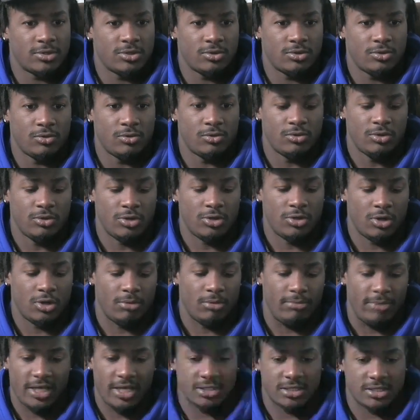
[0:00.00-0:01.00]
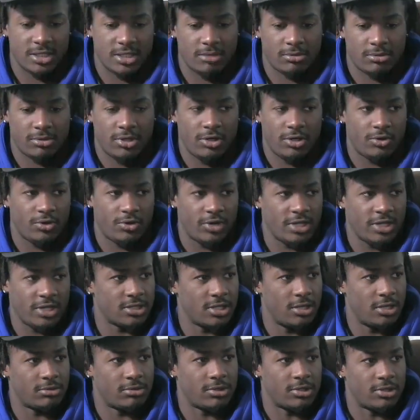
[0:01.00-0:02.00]
you know, make something, create
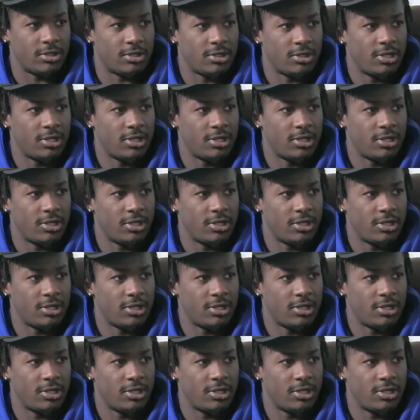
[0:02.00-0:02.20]
something.